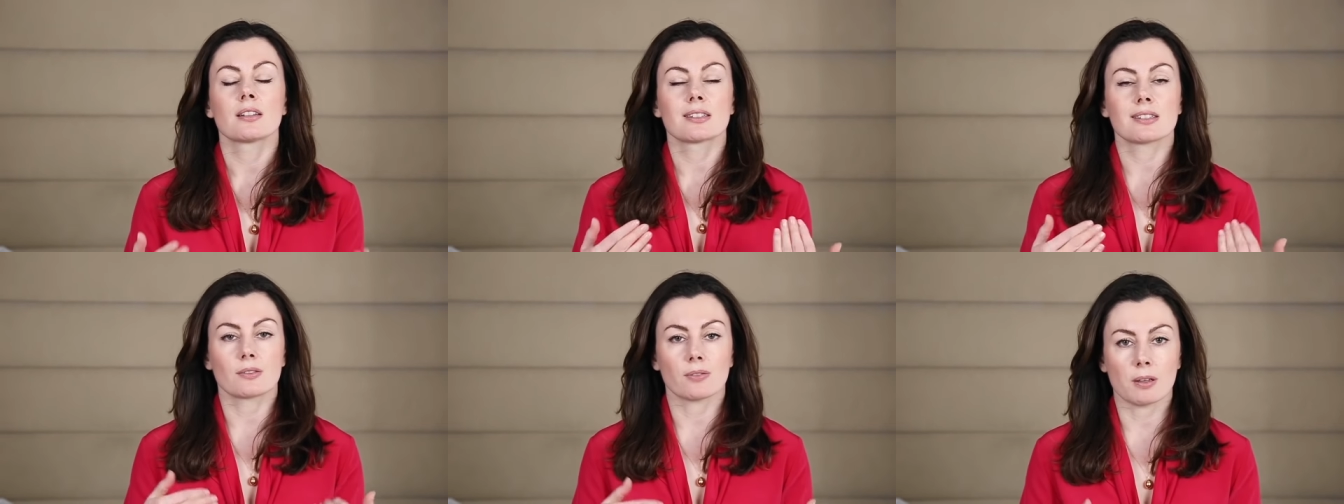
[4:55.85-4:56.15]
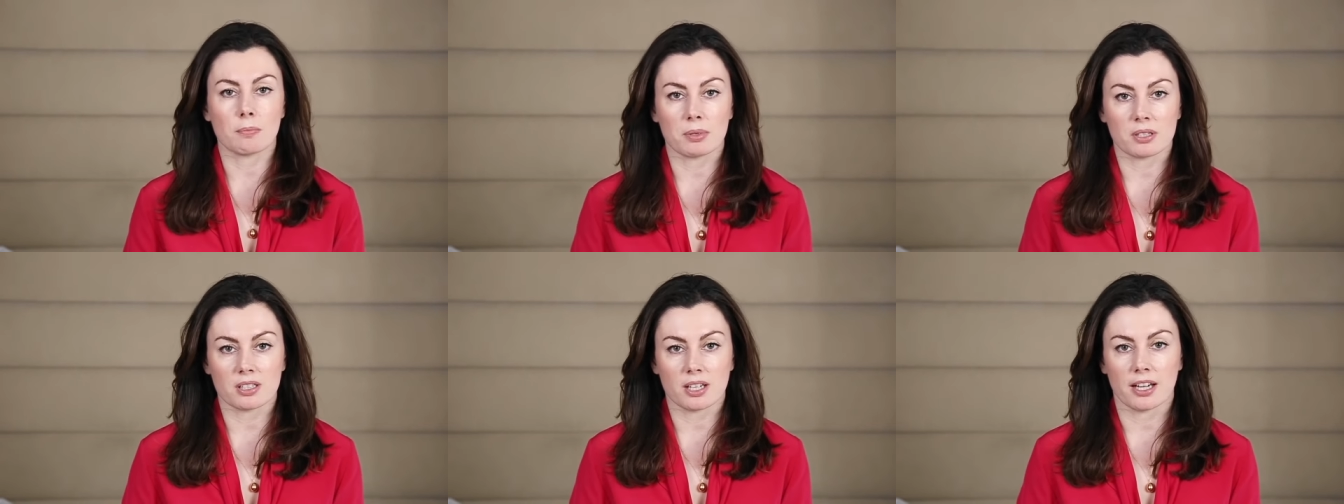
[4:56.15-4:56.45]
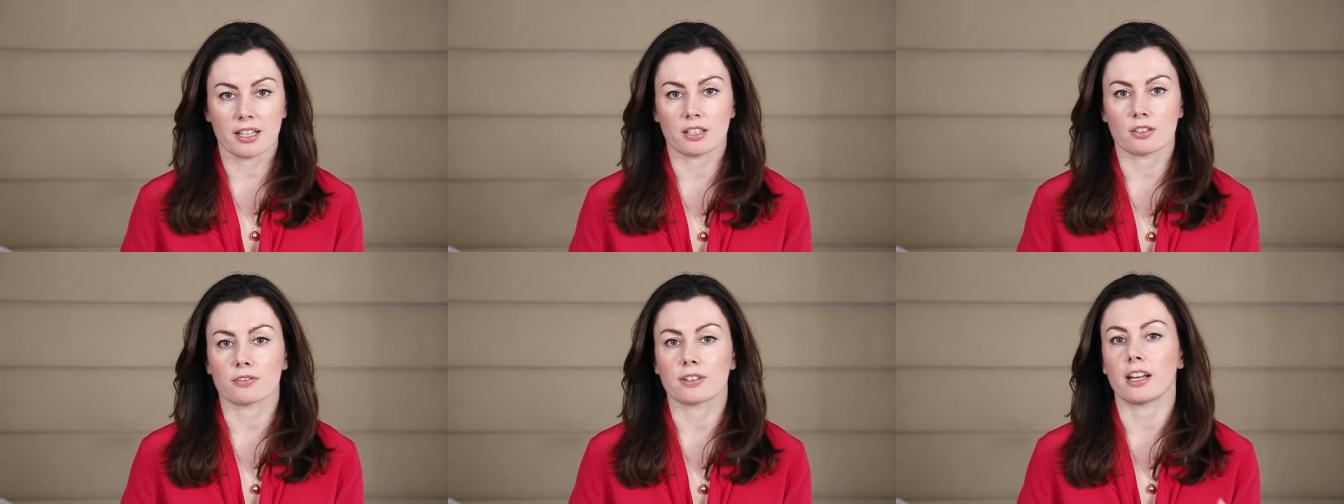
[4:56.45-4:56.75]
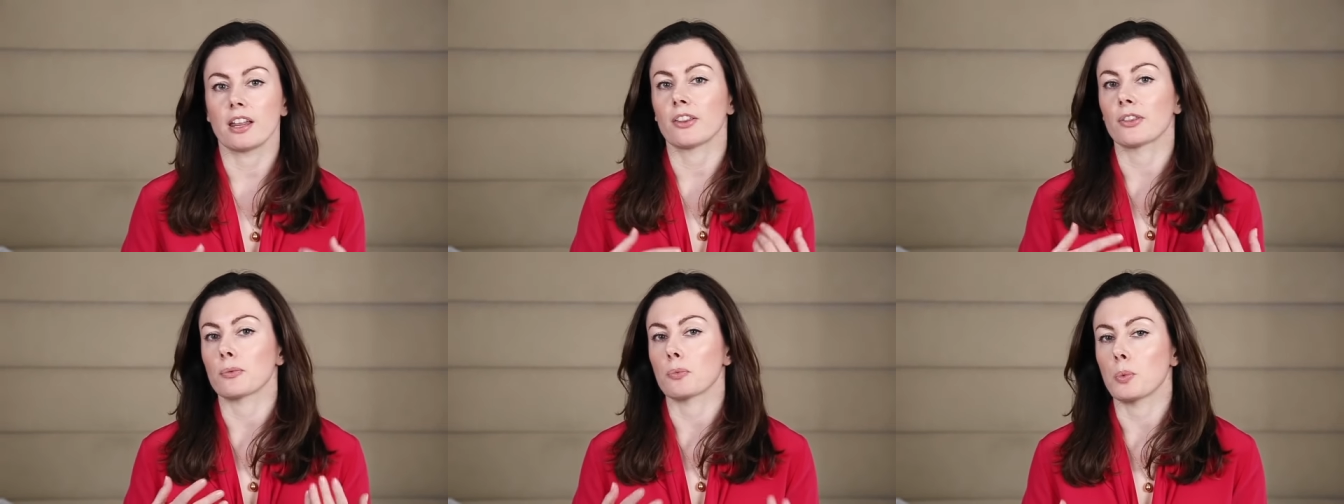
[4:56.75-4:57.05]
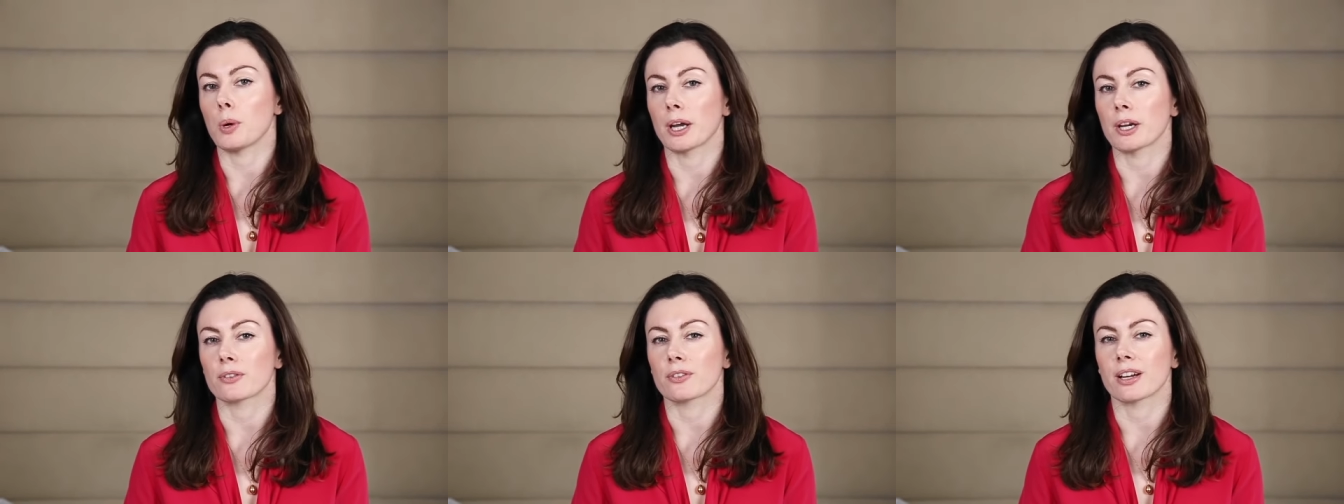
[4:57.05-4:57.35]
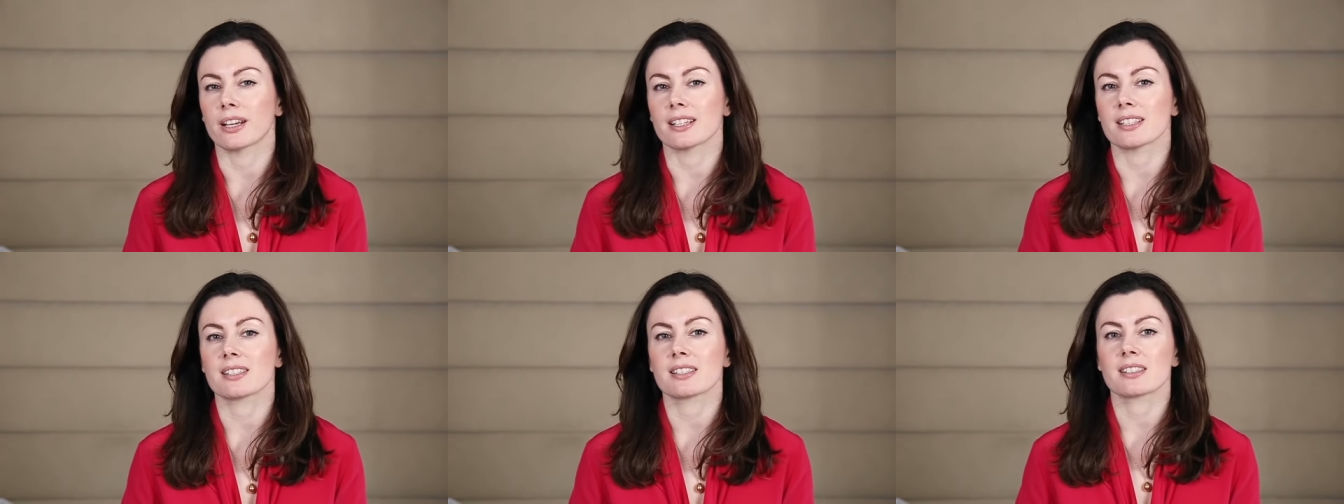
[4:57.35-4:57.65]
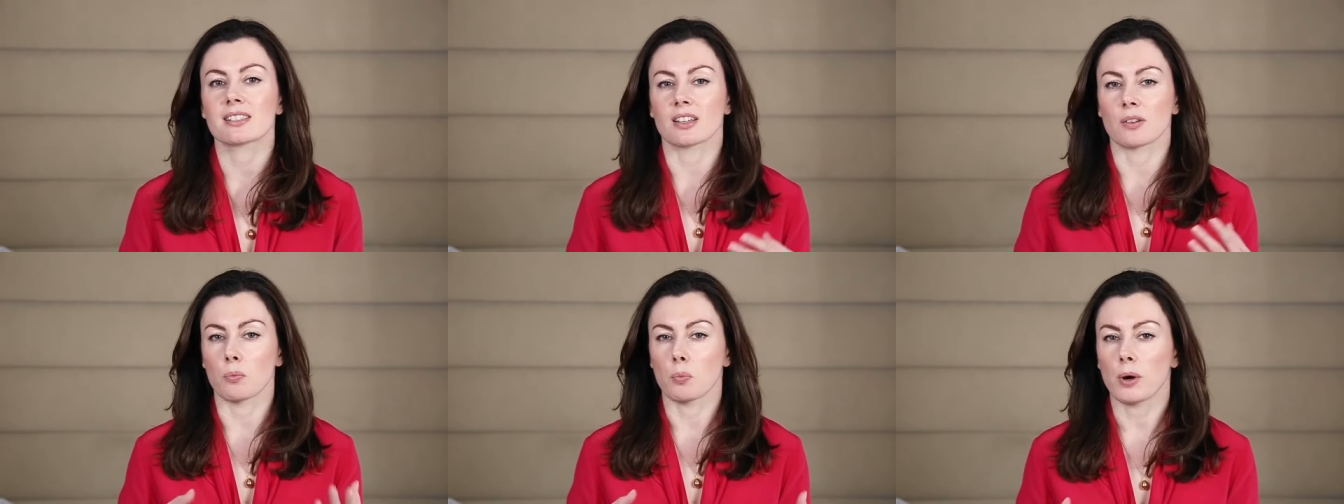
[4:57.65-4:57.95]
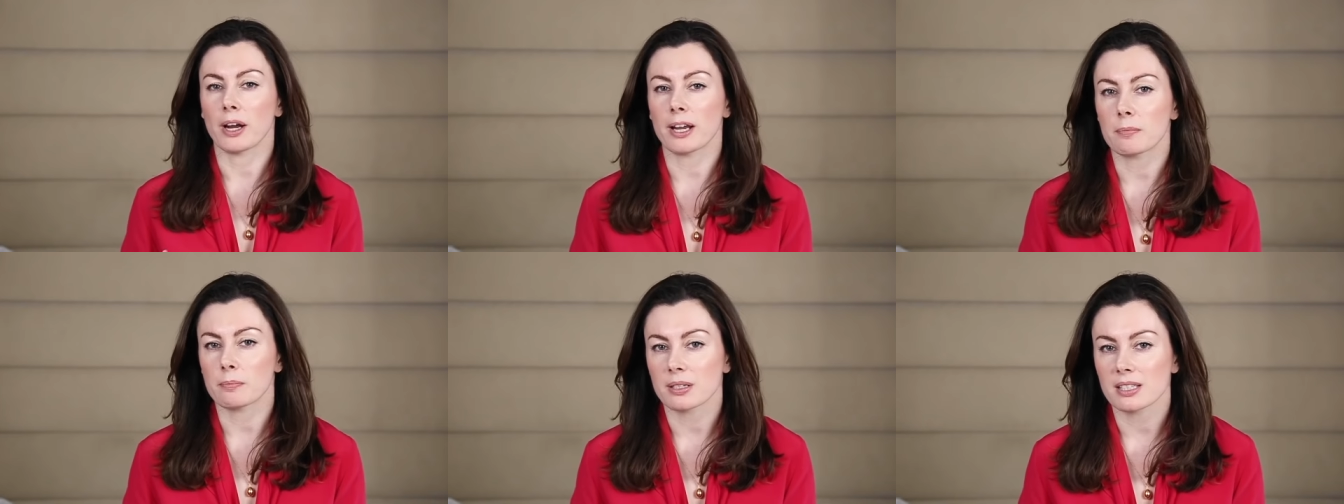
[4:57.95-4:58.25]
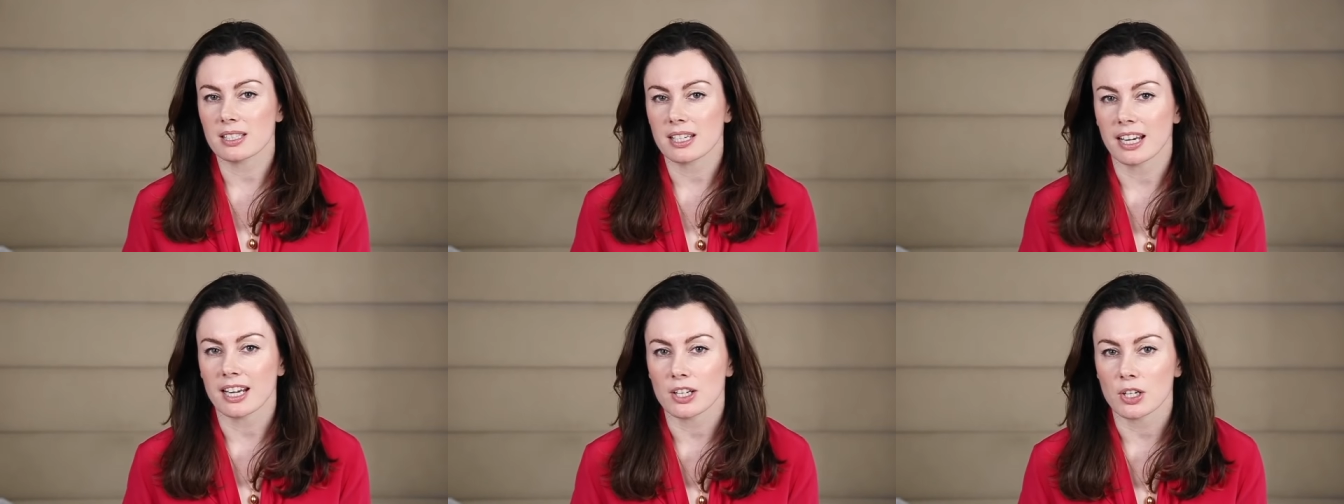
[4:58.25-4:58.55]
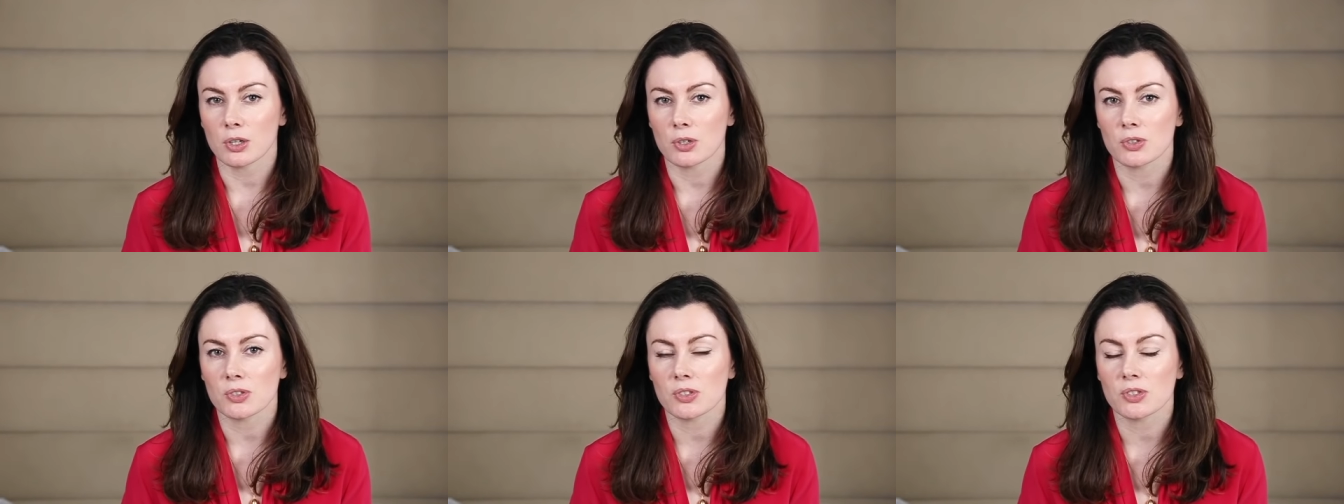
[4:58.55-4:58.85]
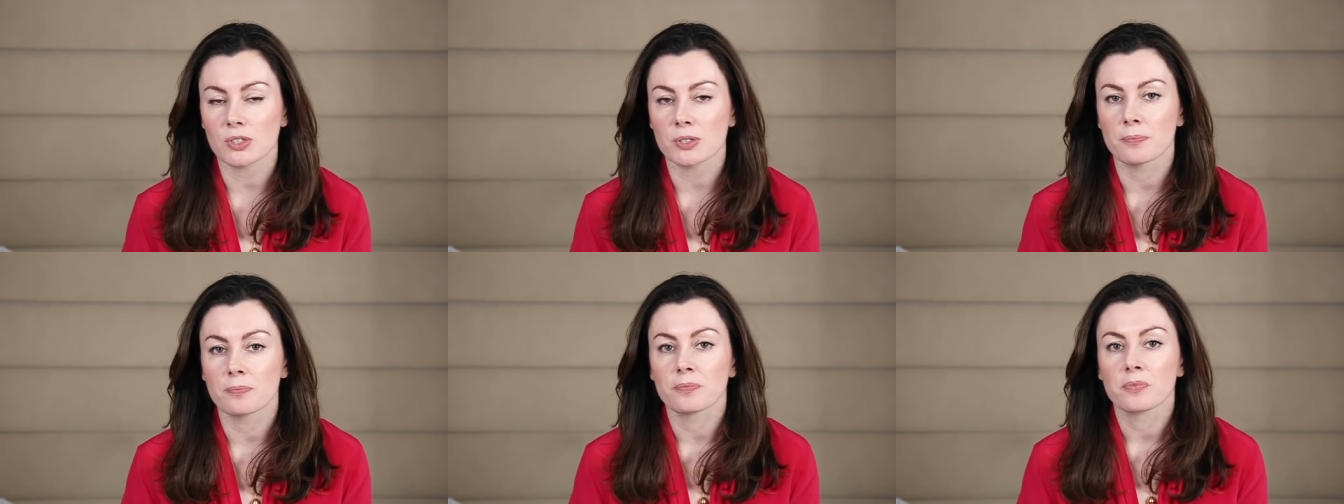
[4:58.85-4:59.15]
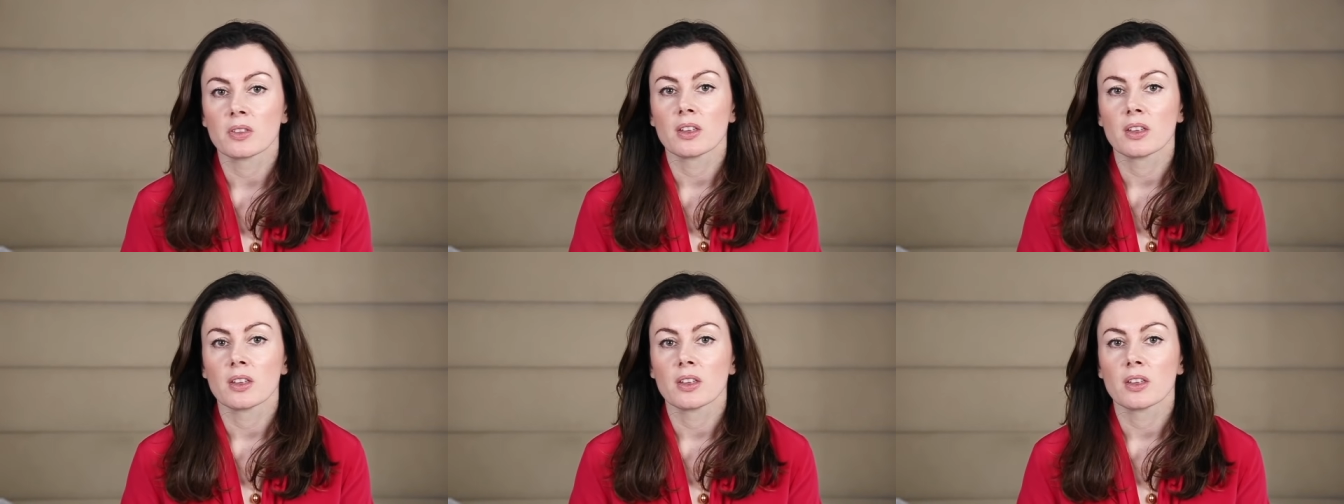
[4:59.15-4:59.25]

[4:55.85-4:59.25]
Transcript: sweet potato rather than white rice, and white potatoes.